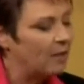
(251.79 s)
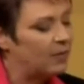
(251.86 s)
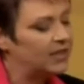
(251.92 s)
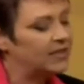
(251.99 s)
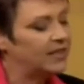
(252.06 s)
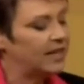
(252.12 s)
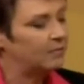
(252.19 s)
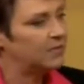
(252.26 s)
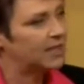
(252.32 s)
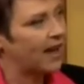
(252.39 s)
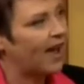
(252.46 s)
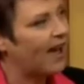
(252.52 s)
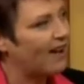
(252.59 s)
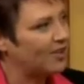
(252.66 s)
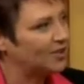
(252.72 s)
but deep
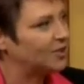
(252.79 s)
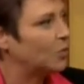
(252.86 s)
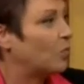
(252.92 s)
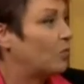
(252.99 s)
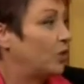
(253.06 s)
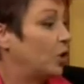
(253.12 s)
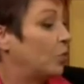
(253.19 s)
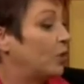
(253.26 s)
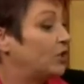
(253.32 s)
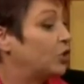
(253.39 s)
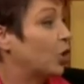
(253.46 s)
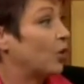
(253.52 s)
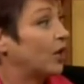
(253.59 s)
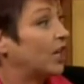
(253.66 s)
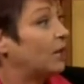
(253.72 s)
down, you know, we're
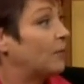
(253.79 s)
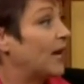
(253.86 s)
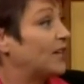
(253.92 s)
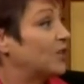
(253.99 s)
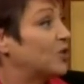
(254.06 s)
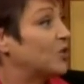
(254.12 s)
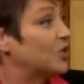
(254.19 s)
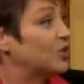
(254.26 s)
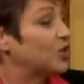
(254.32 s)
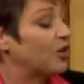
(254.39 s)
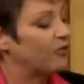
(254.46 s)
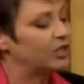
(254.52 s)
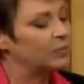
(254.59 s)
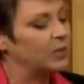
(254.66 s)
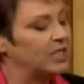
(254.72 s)
joking about it on the surface,